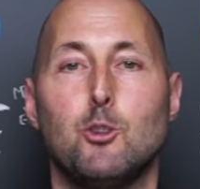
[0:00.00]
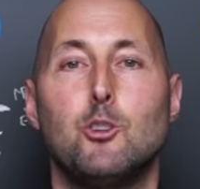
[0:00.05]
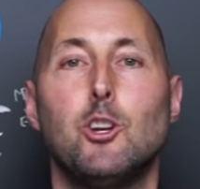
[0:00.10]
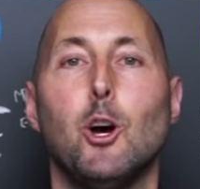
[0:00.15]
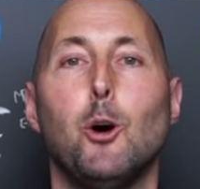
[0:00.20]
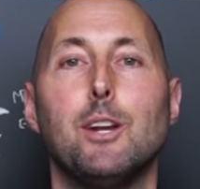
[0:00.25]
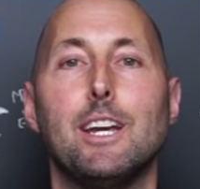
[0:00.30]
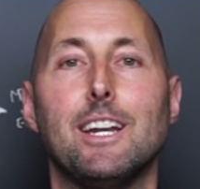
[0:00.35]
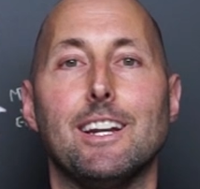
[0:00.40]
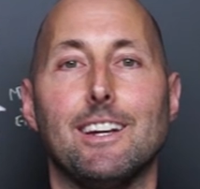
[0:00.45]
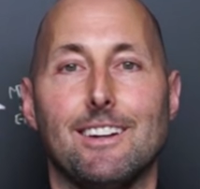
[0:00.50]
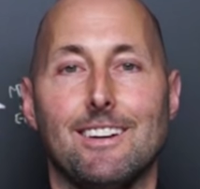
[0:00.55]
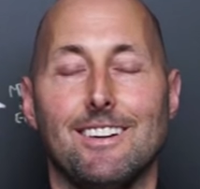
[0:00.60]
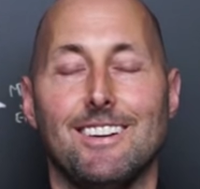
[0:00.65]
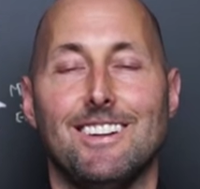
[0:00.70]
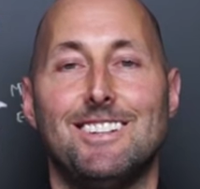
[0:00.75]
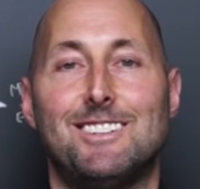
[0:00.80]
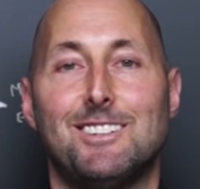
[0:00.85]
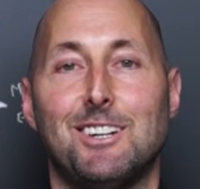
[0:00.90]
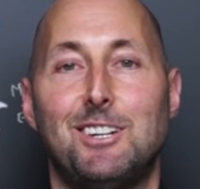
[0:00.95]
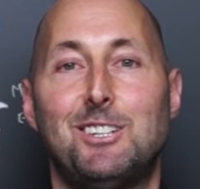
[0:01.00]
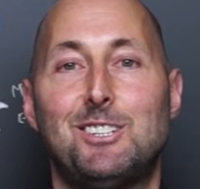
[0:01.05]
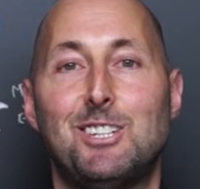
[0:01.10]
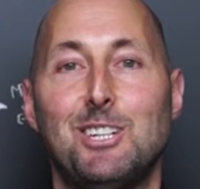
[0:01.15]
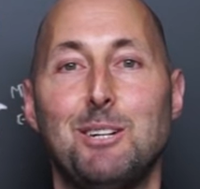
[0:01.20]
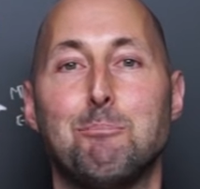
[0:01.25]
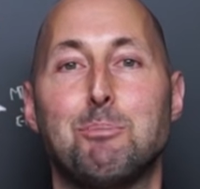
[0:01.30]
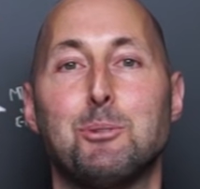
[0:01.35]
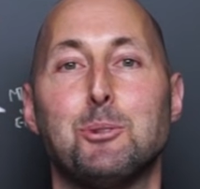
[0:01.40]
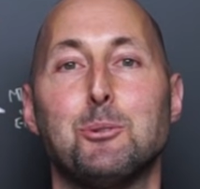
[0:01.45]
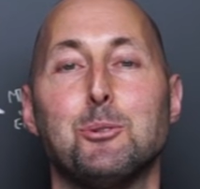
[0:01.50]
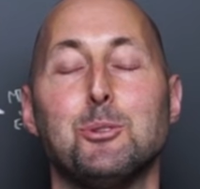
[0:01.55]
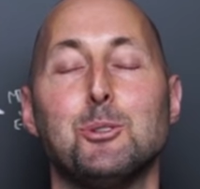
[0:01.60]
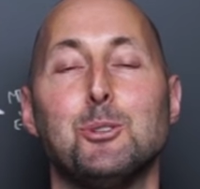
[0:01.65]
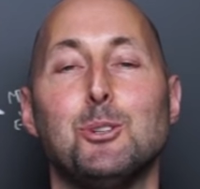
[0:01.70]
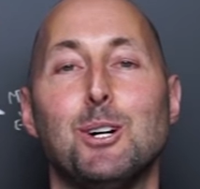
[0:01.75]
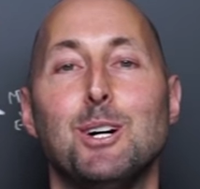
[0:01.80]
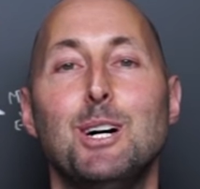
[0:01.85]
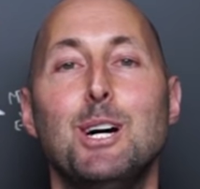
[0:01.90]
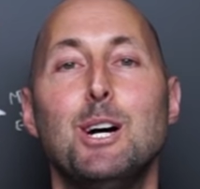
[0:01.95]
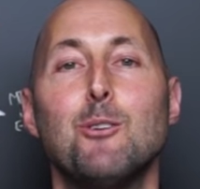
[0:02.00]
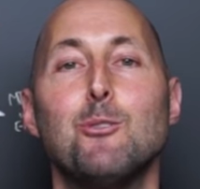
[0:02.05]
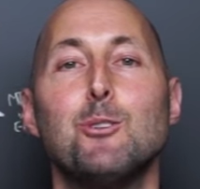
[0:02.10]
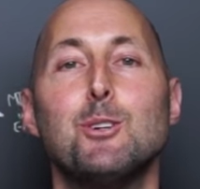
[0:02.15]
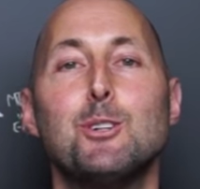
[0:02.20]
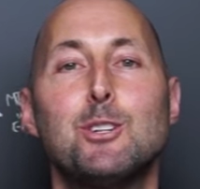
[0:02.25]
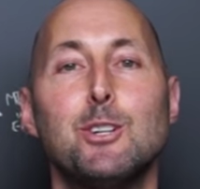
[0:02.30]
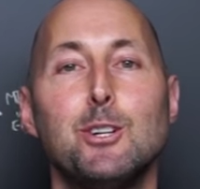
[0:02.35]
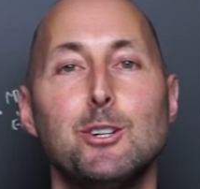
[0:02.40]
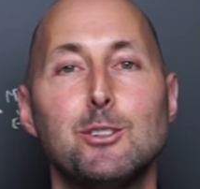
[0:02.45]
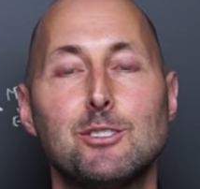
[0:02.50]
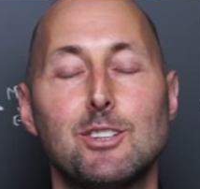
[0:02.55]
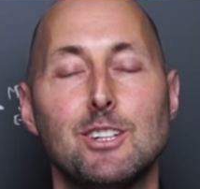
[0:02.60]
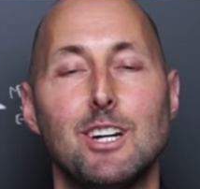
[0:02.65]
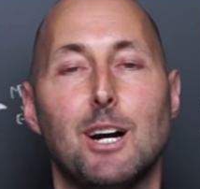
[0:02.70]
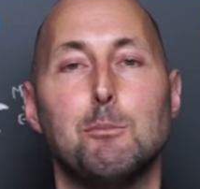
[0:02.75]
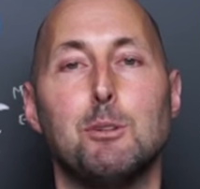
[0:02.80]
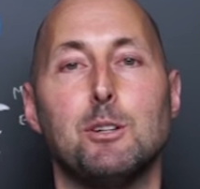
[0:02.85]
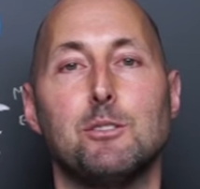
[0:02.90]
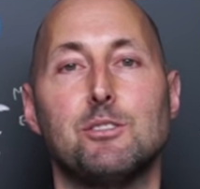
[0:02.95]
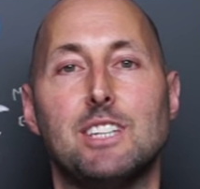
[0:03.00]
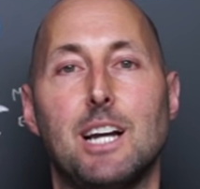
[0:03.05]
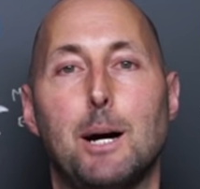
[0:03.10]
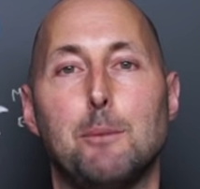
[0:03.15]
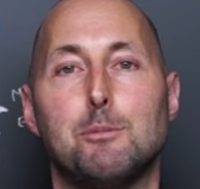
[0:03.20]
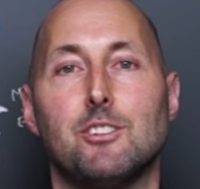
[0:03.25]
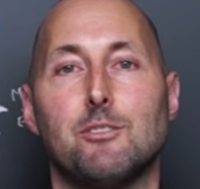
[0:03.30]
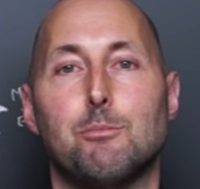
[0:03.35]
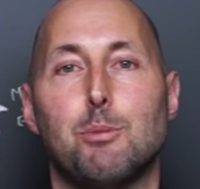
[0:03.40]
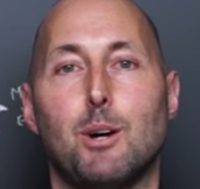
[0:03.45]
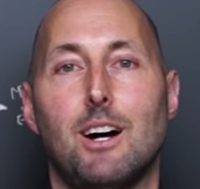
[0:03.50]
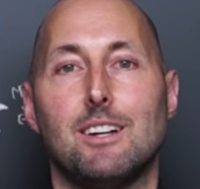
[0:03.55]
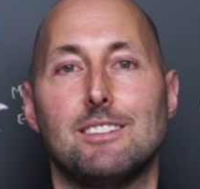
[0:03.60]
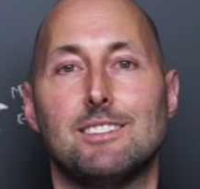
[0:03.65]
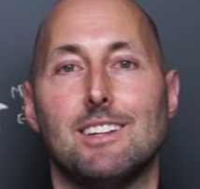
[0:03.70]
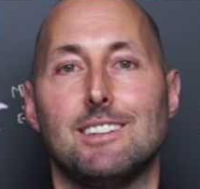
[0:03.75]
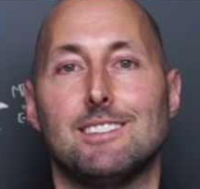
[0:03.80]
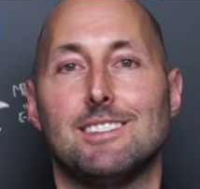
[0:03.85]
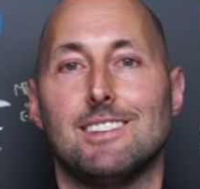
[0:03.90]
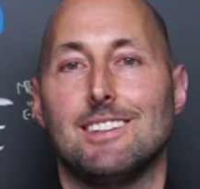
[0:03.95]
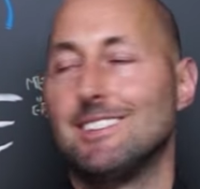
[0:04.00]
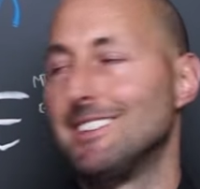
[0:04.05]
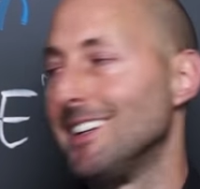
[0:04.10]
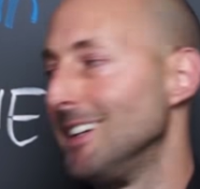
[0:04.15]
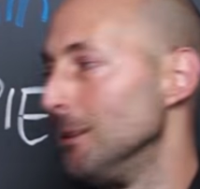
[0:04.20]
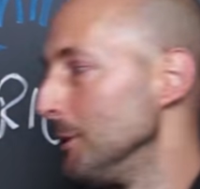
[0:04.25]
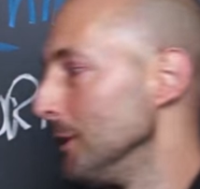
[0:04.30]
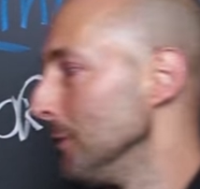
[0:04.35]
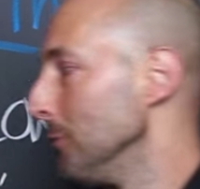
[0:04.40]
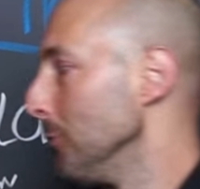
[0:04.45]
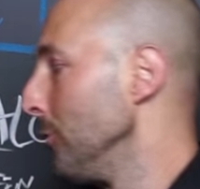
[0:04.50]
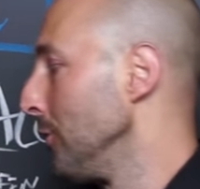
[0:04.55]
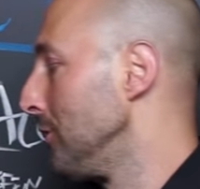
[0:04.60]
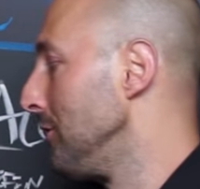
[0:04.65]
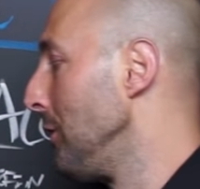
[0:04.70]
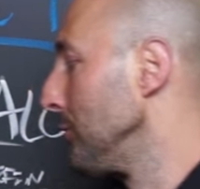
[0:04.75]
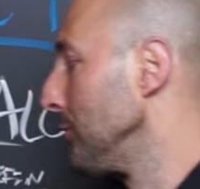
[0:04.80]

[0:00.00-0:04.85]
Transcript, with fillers: Don't eat it. It's a simple rule. Reduce the number of steps of processing. It's going to be